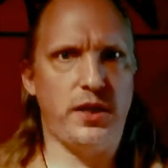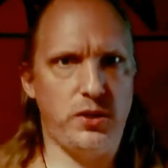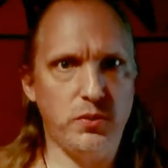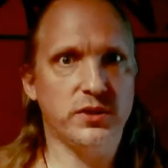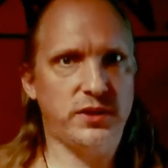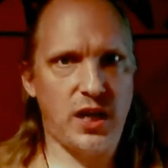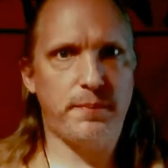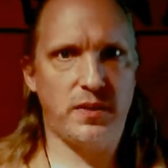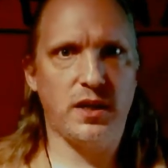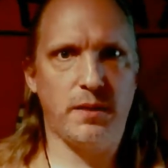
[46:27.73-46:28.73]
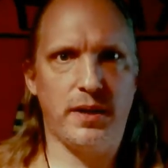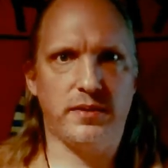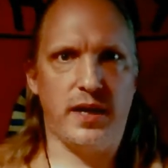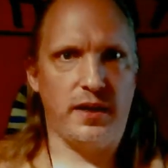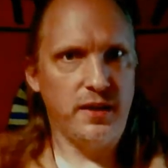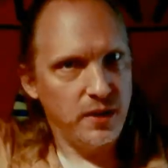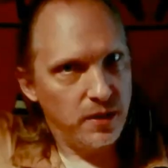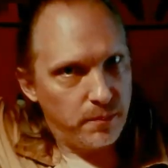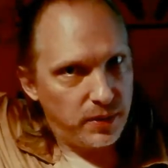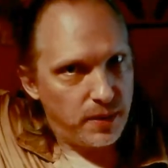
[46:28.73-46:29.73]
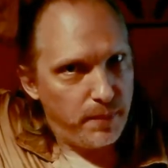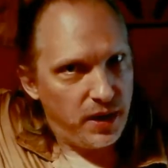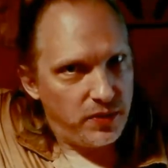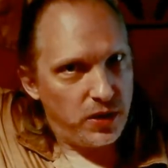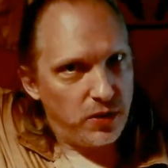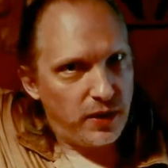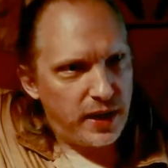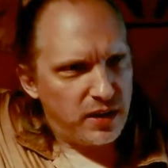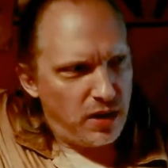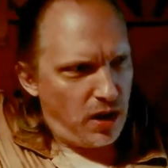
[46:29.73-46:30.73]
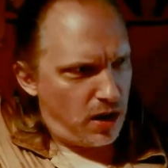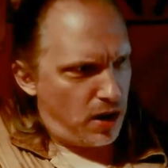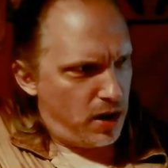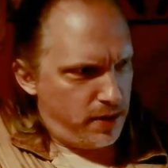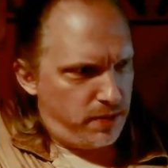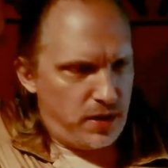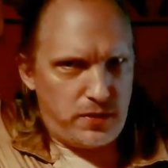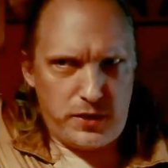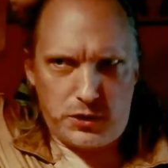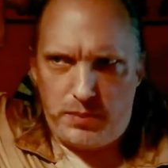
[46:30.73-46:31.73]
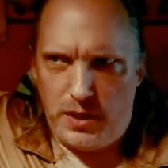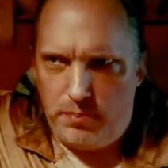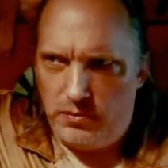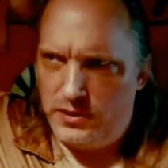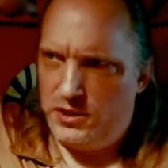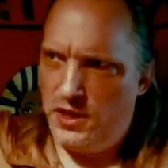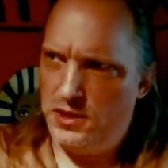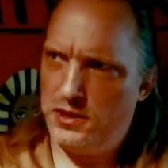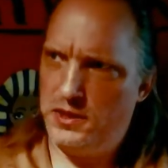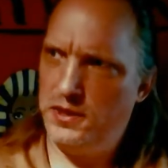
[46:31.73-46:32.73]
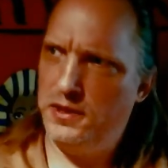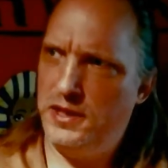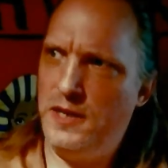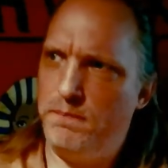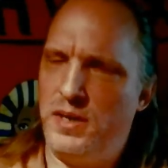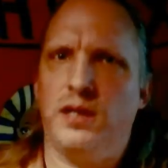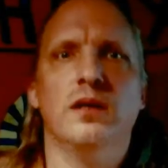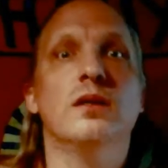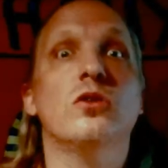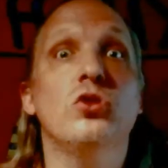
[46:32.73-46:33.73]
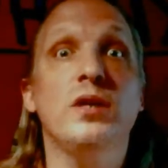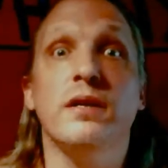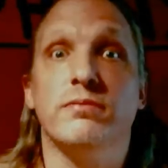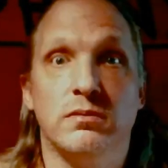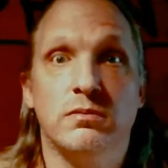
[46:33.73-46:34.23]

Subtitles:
You can stop and think about that. But the minute that you're like, I think these people intend to kill and eat me, leave.